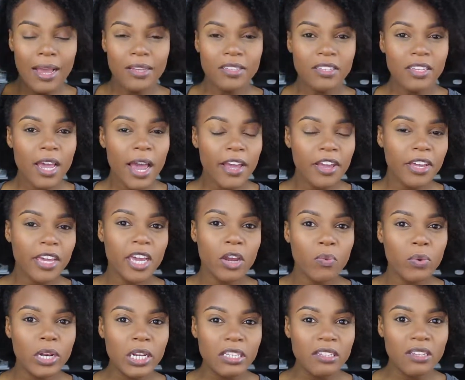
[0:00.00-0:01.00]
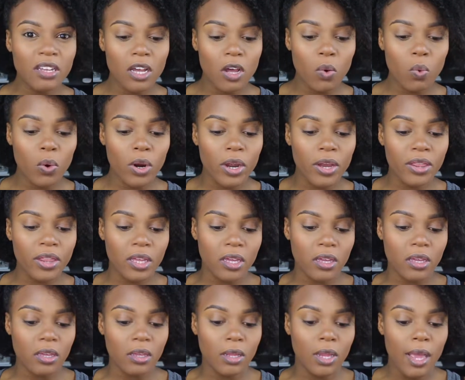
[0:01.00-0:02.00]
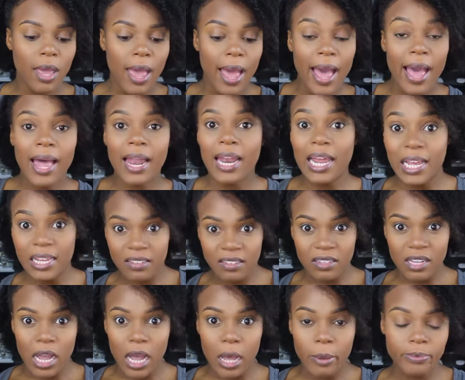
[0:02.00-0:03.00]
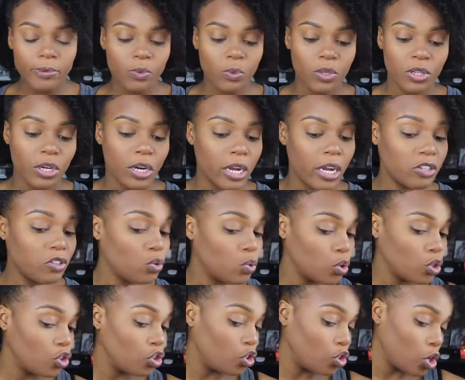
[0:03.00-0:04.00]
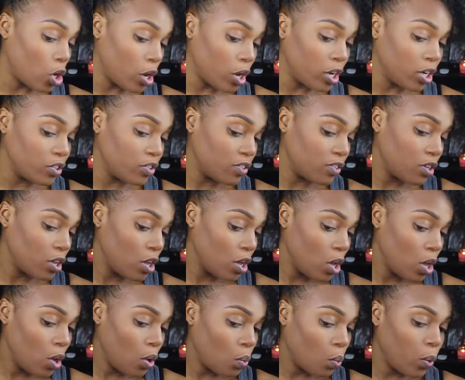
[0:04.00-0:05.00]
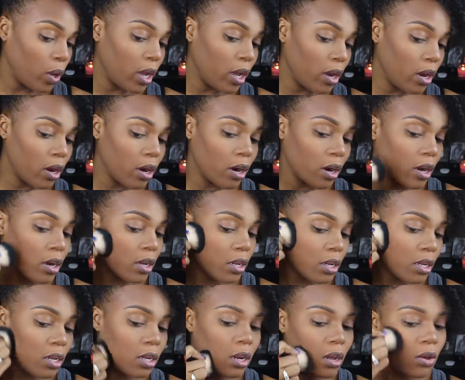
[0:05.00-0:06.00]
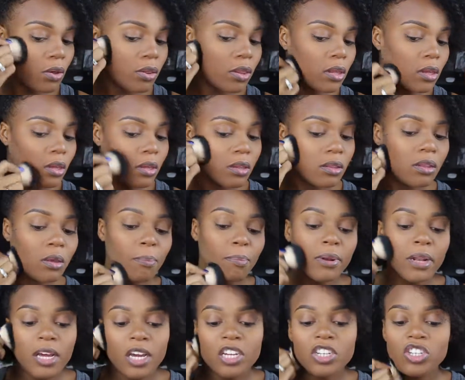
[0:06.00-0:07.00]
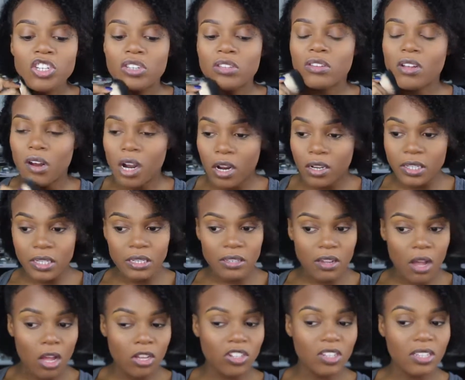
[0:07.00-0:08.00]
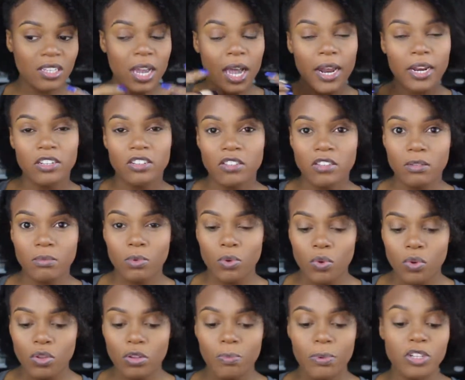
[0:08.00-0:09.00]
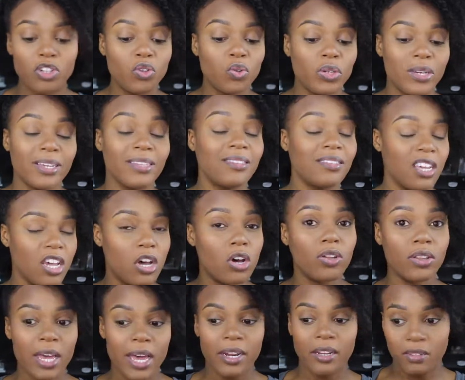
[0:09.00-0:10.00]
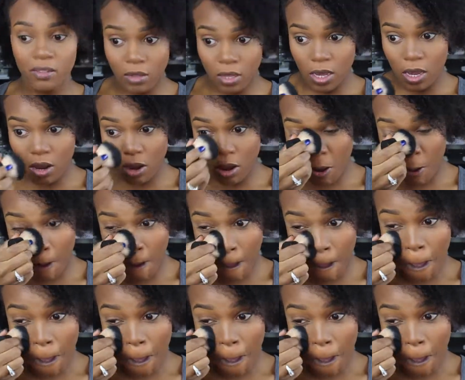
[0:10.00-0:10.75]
See how you can't really tell where the highlight stops, where the contour starts, where, you know, the blush starts. It's all just kind of smooth, but you can tell that it's there.